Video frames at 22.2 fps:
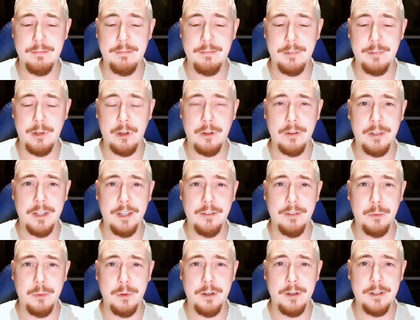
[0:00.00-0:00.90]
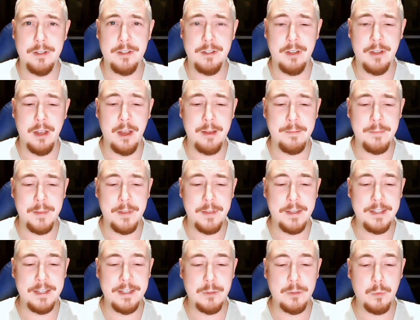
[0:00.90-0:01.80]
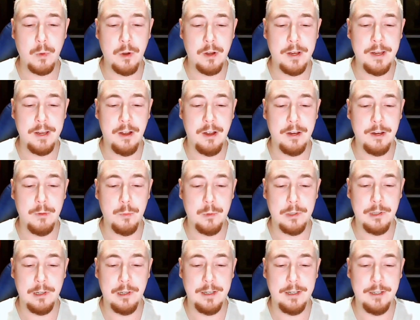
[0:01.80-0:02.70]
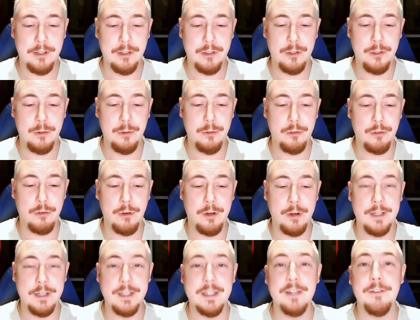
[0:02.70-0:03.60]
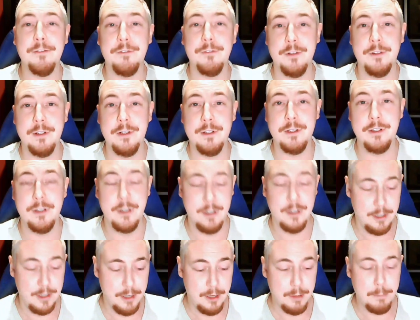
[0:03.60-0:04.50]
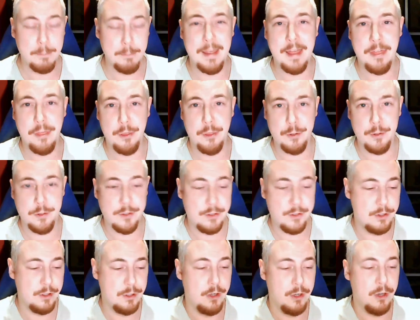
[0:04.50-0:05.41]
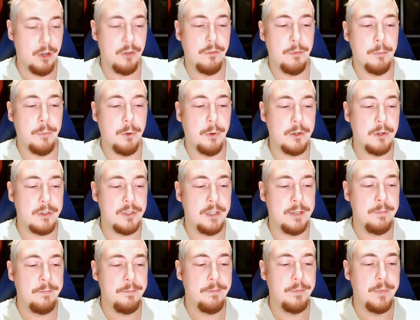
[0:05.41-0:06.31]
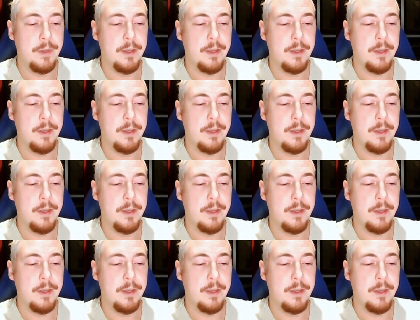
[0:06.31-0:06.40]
can't think of words. Um, this is why I would like to try different methods of unboxing